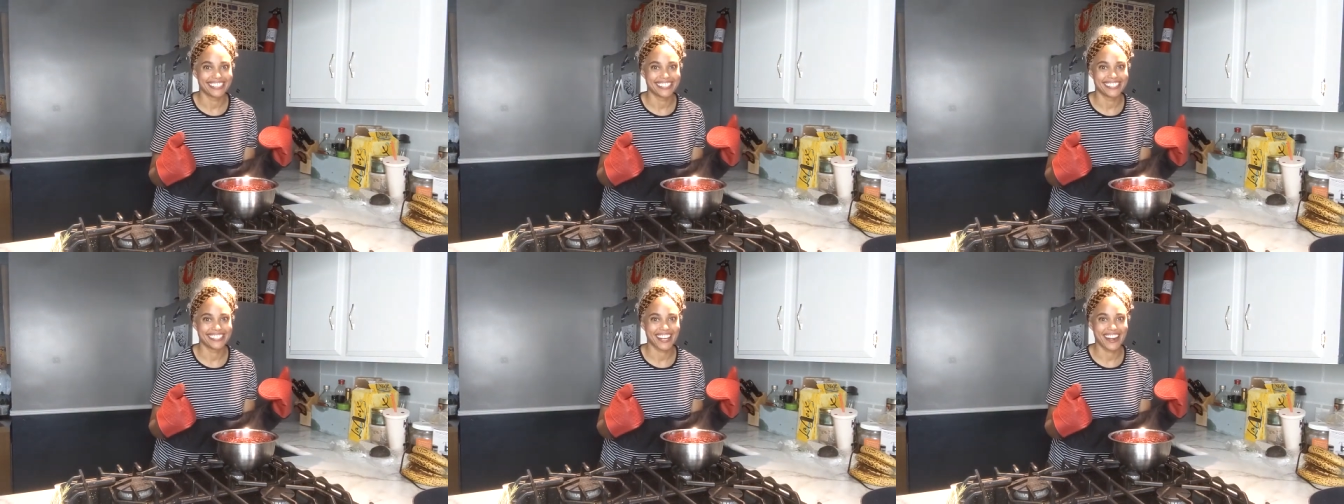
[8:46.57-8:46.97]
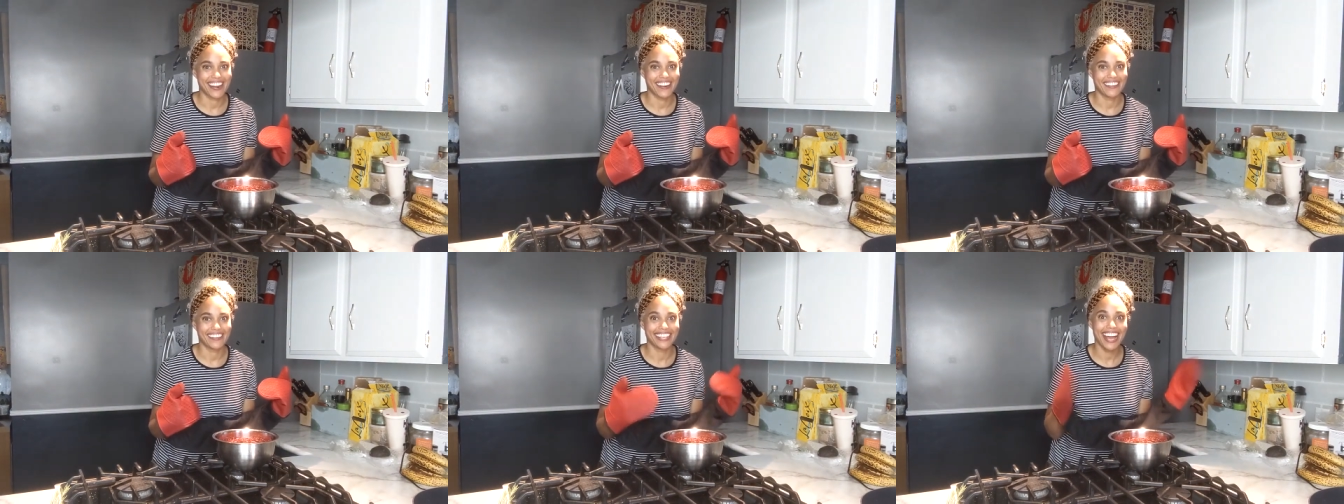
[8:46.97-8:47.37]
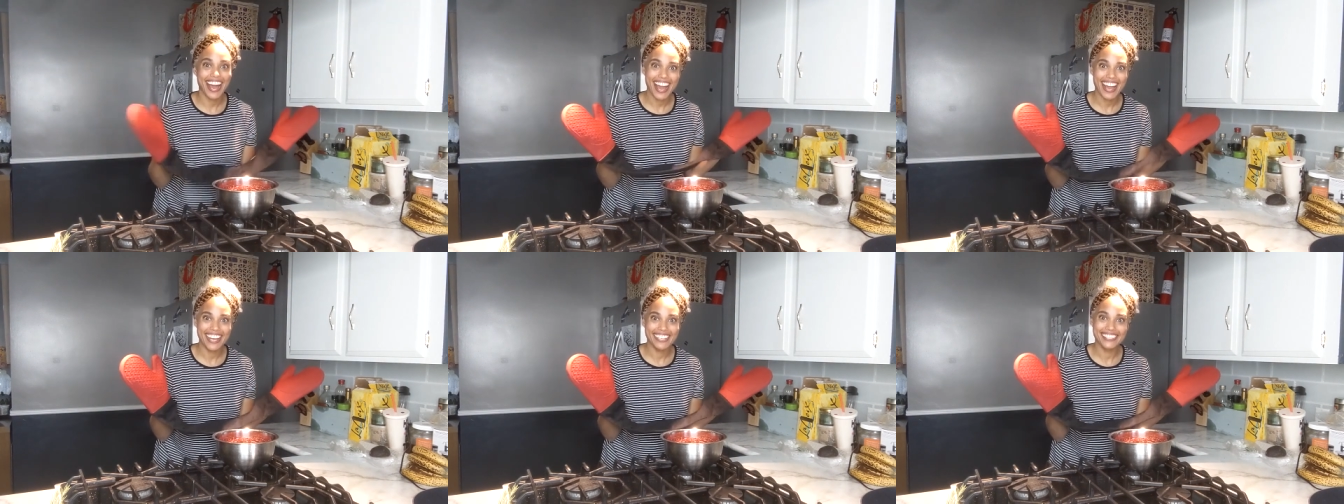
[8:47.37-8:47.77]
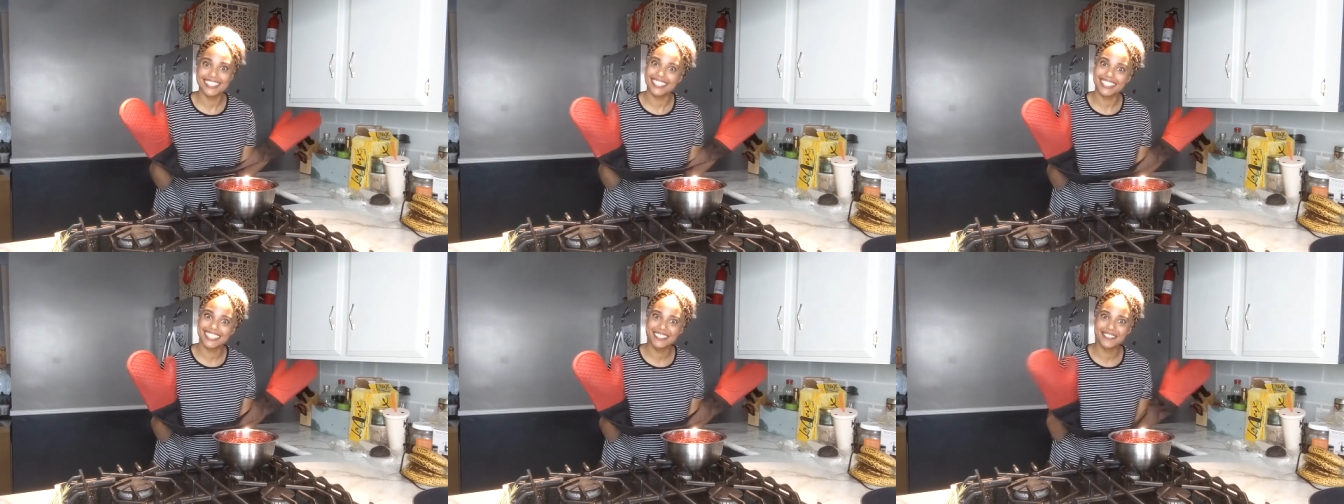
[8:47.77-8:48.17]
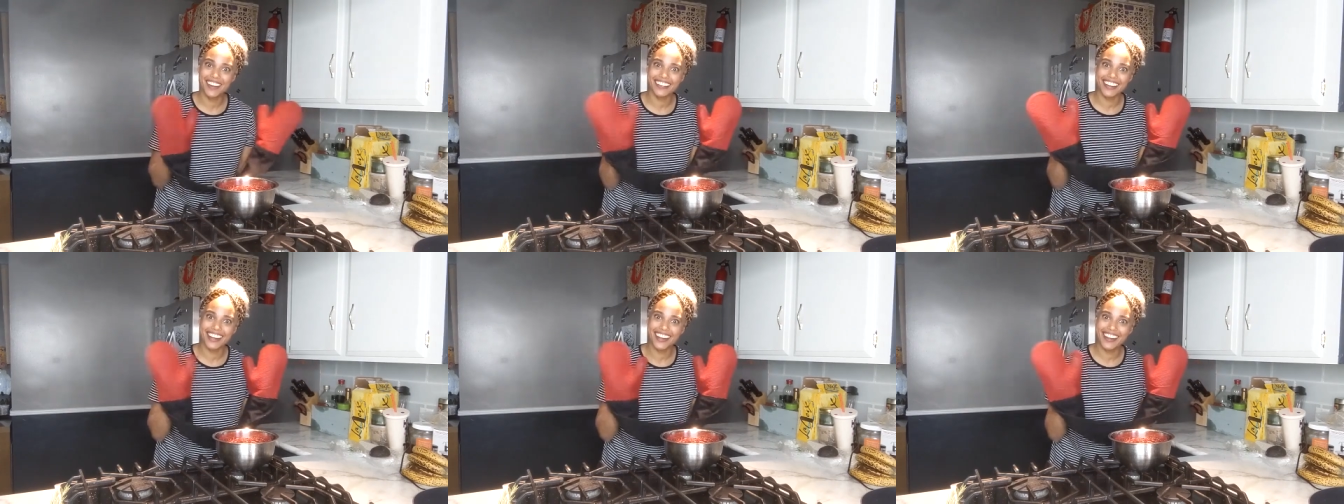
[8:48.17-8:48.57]
So yay, see you
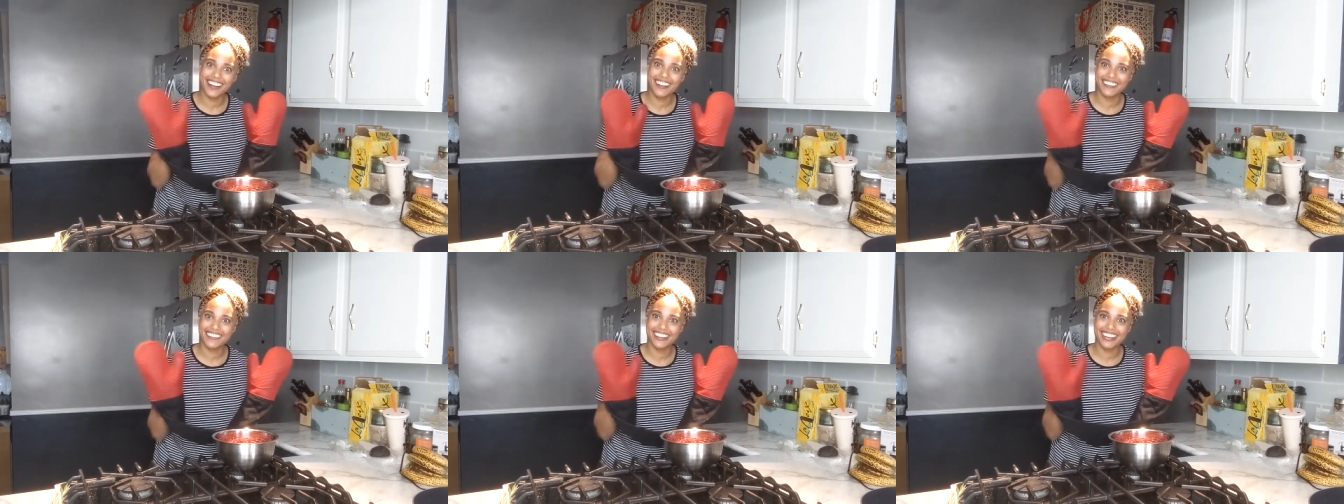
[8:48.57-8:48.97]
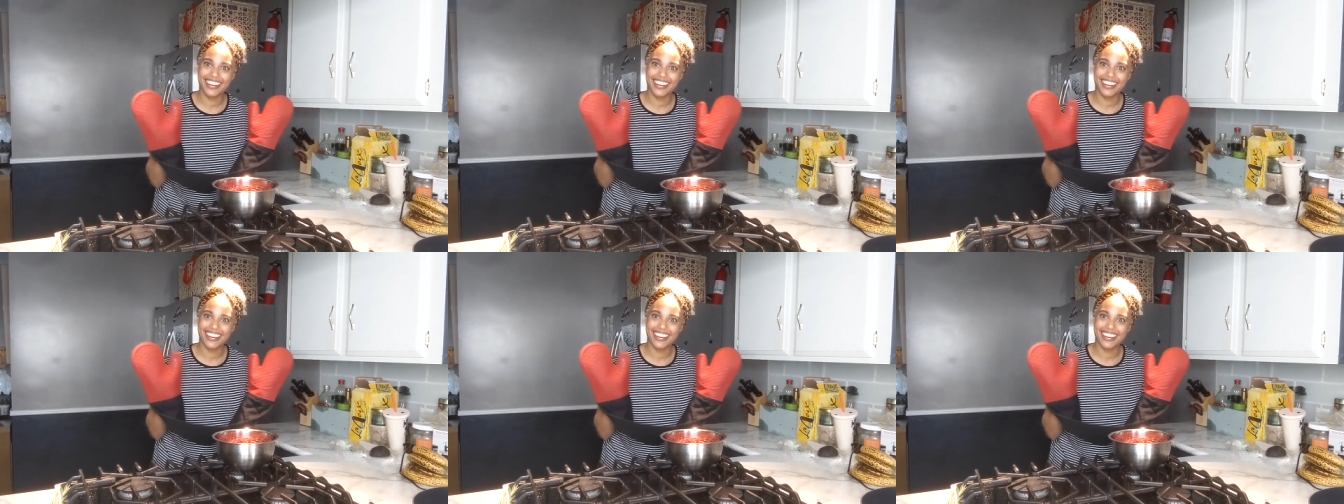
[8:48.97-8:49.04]
tomorrow.